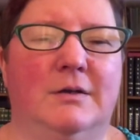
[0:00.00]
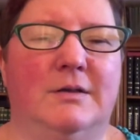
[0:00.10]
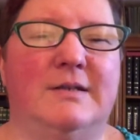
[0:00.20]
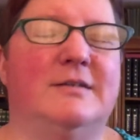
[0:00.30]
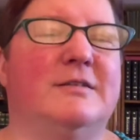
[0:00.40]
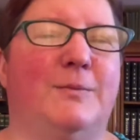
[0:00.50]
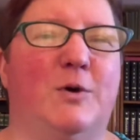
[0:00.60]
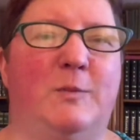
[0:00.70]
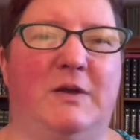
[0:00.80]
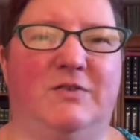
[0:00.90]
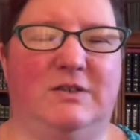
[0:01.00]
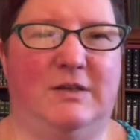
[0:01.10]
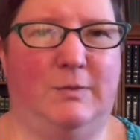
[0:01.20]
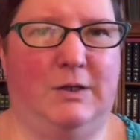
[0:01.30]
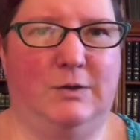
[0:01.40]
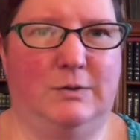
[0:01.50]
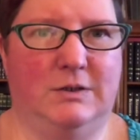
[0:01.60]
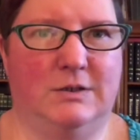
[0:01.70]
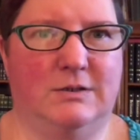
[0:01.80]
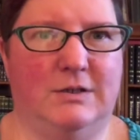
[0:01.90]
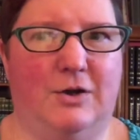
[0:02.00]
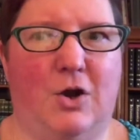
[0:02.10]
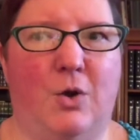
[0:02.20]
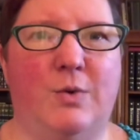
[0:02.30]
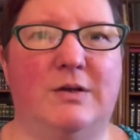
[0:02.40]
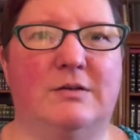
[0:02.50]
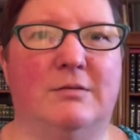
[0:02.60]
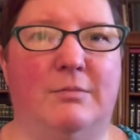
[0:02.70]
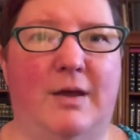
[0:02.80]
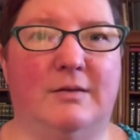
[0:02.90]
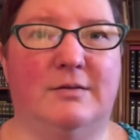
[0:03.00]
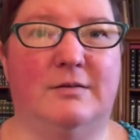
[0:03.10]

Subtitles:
they disappoint me every time I go in because they're always a mess,